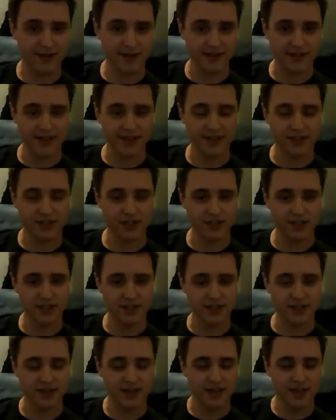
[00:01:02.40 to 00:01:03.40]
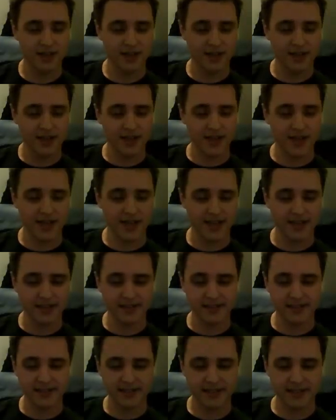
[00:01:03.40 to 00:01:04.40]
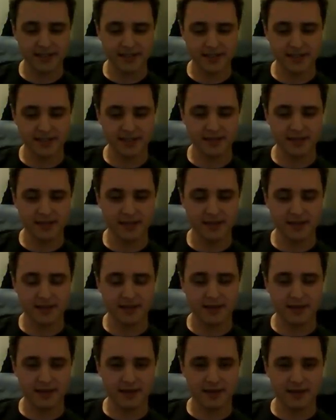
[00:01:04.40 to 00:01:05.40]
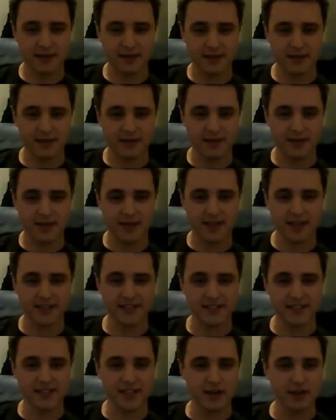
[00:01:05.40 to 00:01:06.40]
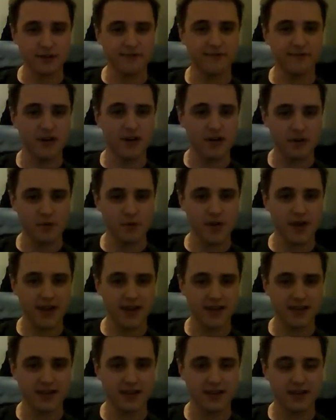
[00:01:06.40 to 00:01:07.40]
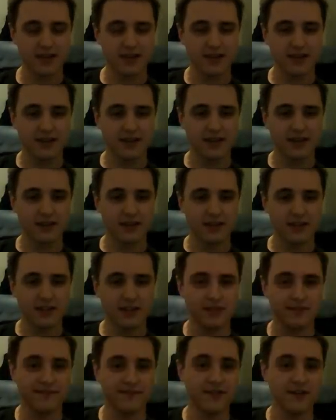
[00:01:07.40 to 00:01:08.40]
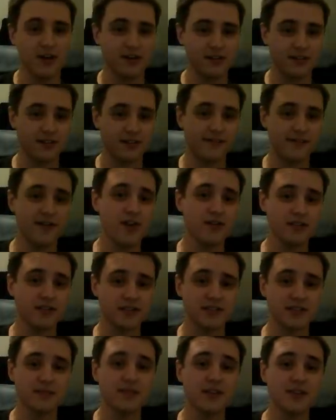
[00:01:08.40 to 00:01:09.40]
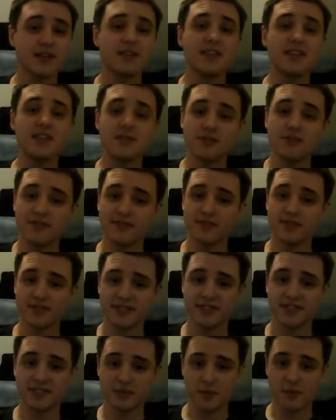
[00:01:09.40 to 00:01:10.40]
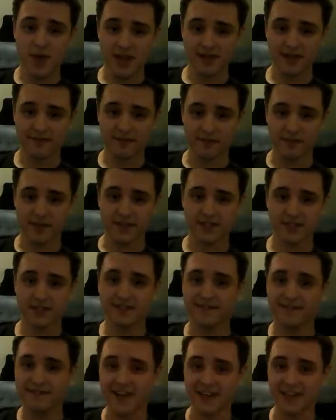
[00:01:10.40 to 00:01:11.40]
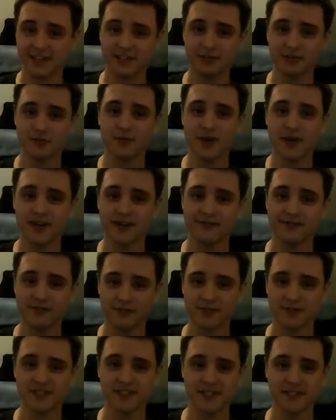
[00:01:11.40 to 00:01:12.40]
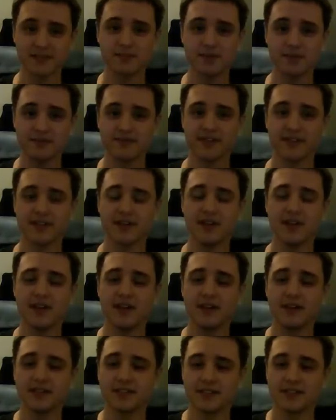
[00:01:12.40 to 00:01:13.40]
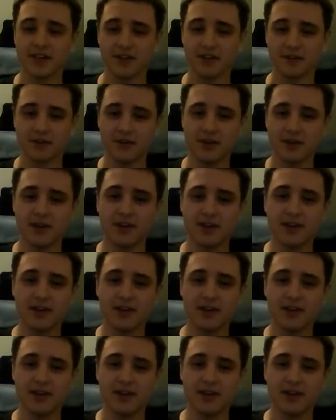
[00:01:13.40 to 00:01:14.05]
radiation is it's so far away. The farther something in the universe is away from us, the faster away from us it's moving. So